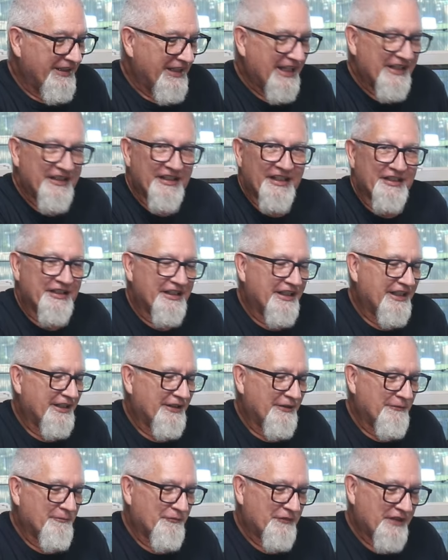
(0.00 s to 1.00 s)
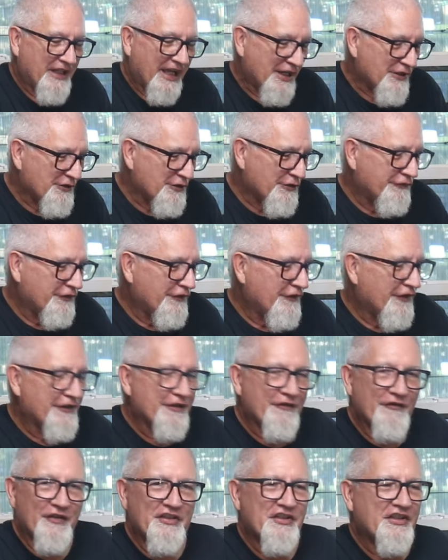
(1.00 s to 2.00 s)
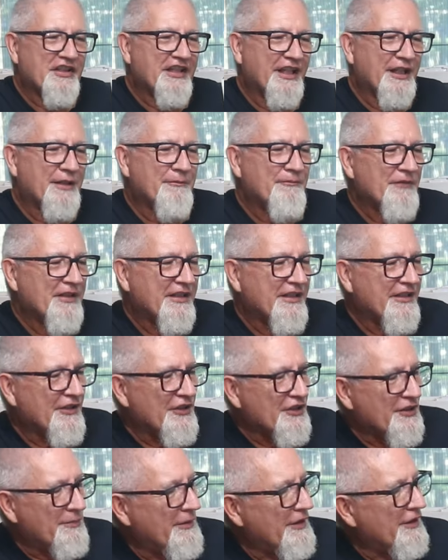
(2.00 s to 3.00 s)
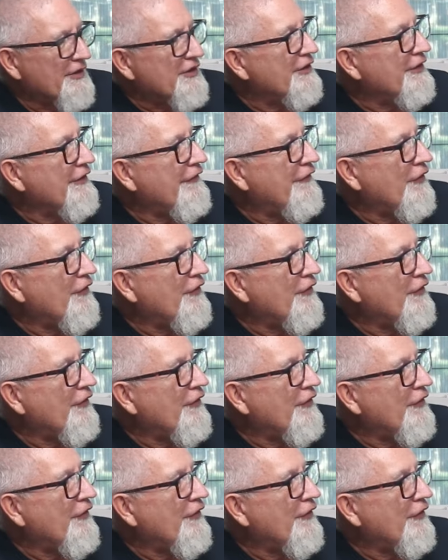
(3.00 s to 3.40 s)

And then, uh, I don't know if you've heard of this game, Spirits in the